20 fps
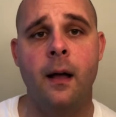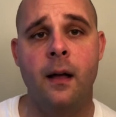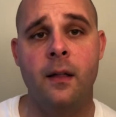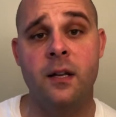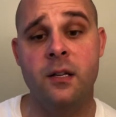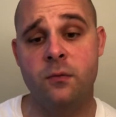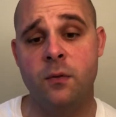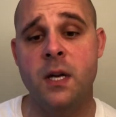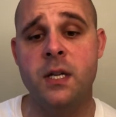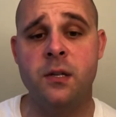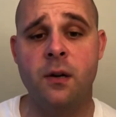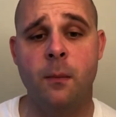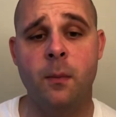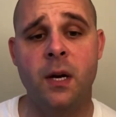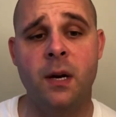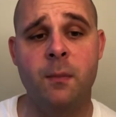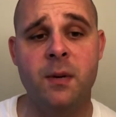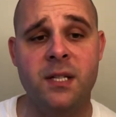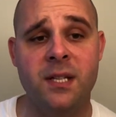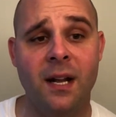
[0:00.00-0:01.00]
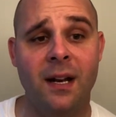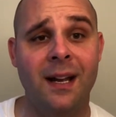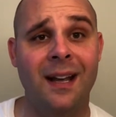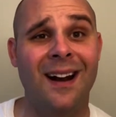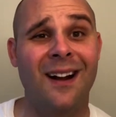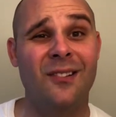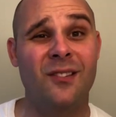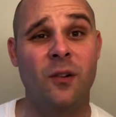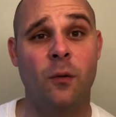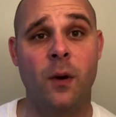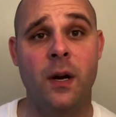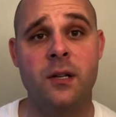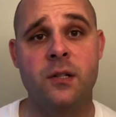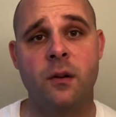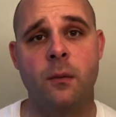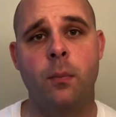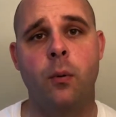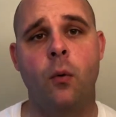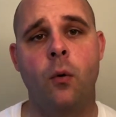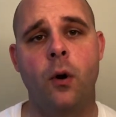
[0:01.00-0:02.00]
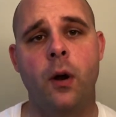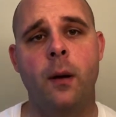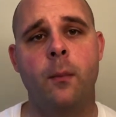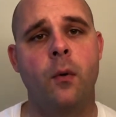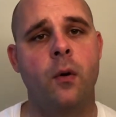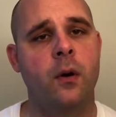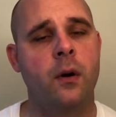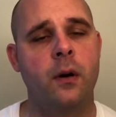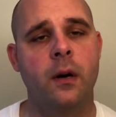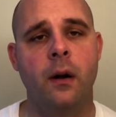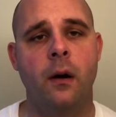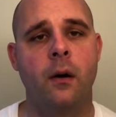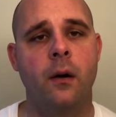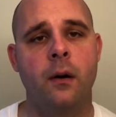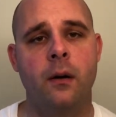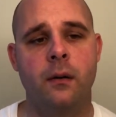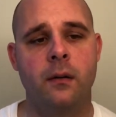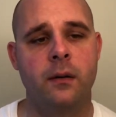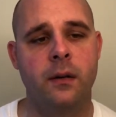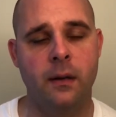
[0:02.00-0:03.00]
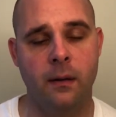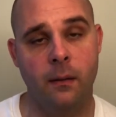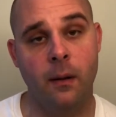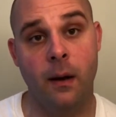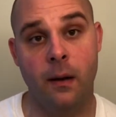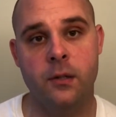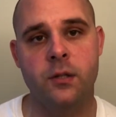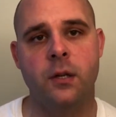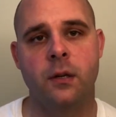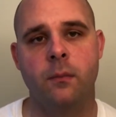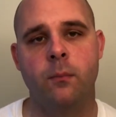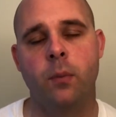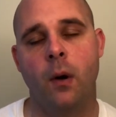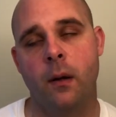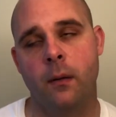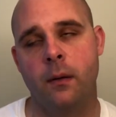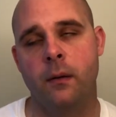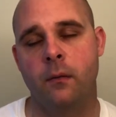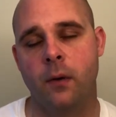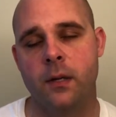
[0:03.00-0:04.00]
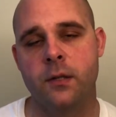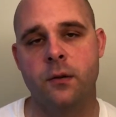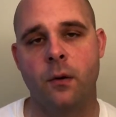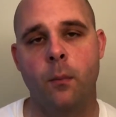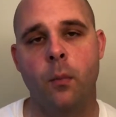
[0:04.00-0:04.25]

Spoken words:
This razor, I'm going to be sending it out to Razor Emporium or actually probably Razor